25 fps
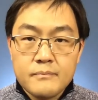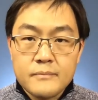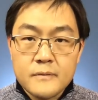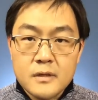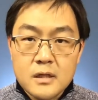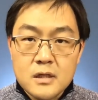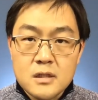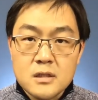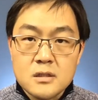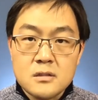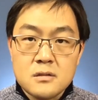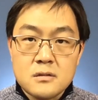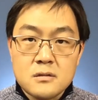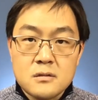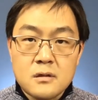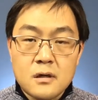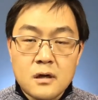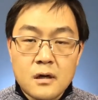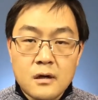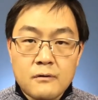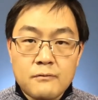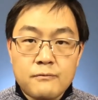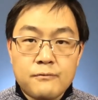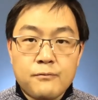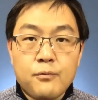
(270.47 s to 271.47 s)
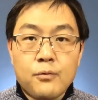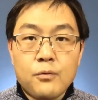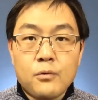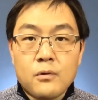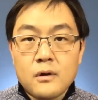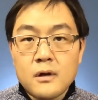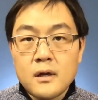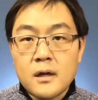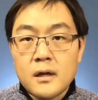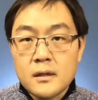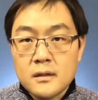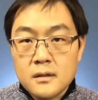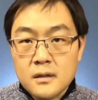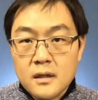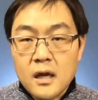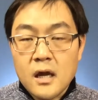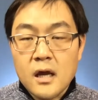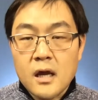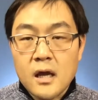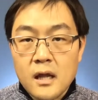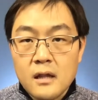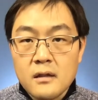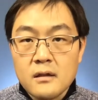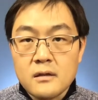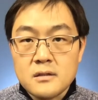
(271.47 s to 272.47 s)
is for an
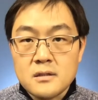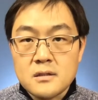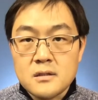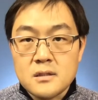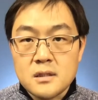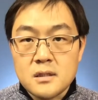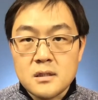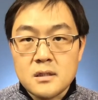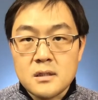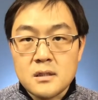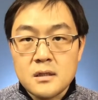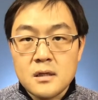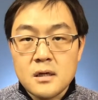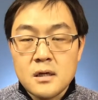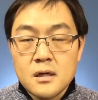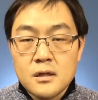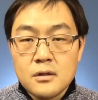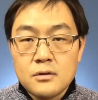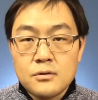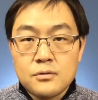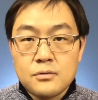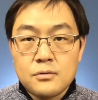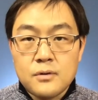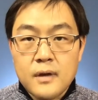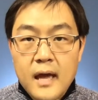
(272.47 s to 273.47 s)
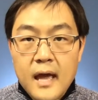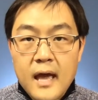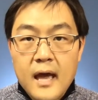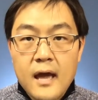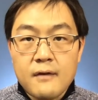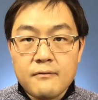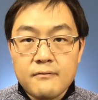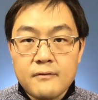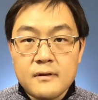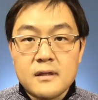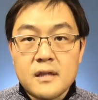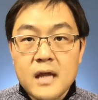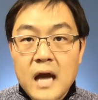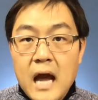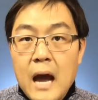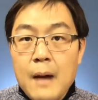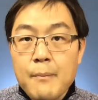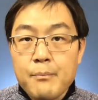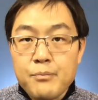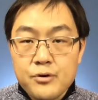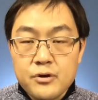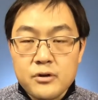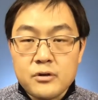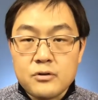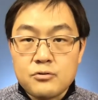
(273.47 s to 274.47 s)
LLC to have an
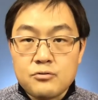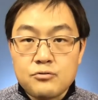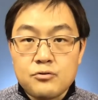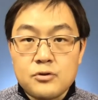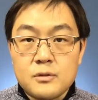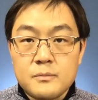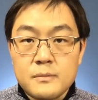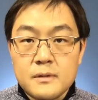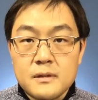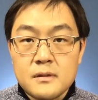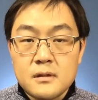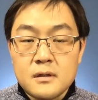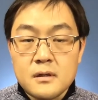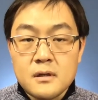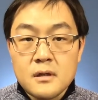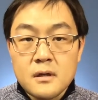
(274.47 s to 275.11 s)
operating agreement,